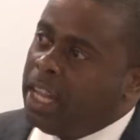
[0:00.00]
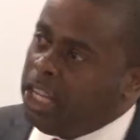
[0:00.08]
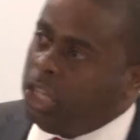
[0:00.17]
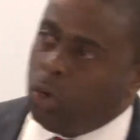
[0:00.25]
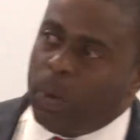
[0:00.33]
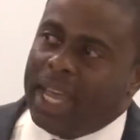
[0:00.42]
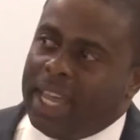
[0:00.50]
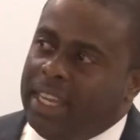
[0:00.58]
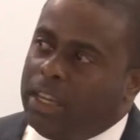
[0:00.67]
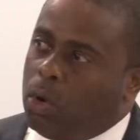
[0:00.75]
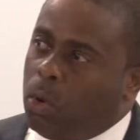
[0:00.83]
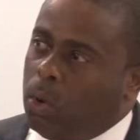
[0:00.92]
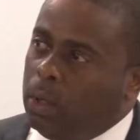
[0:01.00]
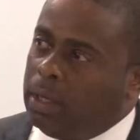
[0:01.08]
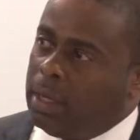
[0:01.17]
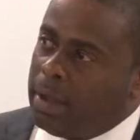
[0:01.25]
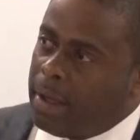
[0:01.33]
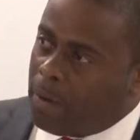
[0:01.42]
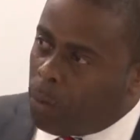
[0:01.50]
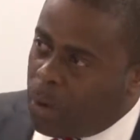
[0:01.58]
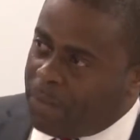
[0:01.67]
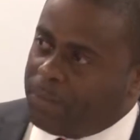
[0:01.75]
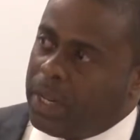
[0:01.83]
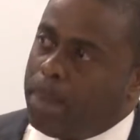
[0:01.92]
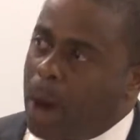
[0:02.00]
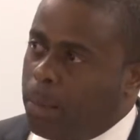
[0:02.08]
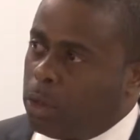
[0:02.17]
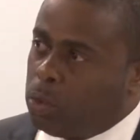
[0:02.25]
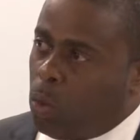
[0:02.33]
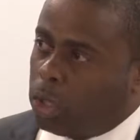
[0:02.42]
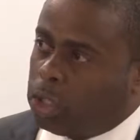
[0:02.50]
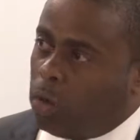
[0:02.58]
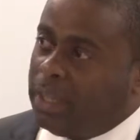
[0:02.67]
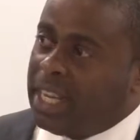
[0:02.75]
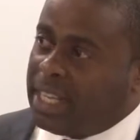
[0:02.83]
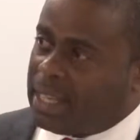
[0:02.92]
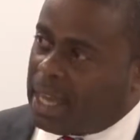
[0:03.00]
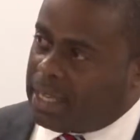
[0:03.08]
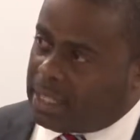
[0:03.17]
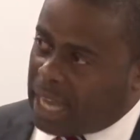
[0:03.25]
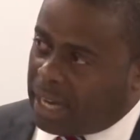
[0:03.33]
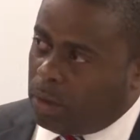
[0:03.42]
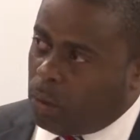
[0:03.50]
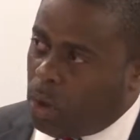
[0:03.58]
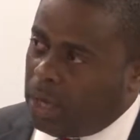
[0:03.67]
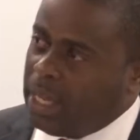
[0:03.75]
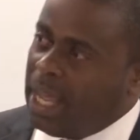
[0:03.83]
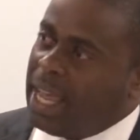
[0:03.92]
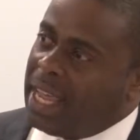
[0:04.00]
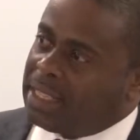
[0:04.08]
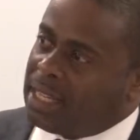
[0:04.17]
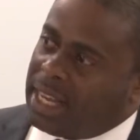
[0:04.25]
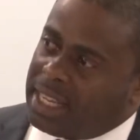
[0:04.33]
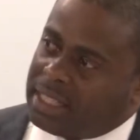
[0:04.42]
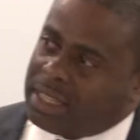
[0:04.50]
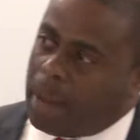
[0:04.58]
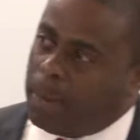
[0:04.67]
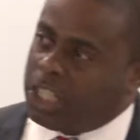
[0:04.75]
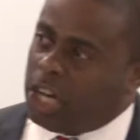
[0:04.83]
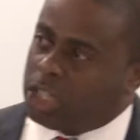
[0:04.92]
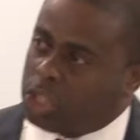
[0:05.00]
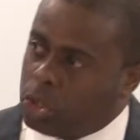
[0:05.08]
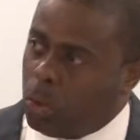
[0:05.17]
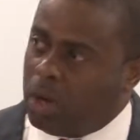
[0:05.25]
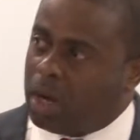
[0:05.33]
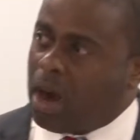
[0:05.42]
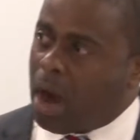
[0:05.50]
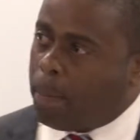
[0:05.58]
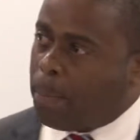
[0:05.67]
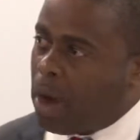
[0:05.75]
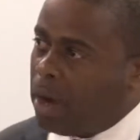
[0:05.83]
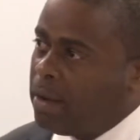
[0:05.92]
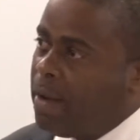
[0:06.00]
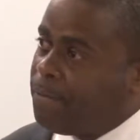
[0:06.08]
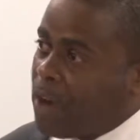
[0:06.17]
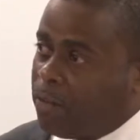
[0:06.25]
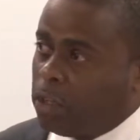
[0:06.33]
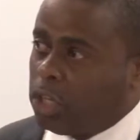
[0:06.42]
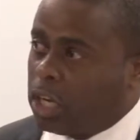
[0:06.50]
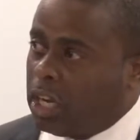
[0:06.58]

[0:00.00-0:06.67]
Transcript: The UAE goal with the Barbados Water Authority, second one, is to establish a solar car park, 500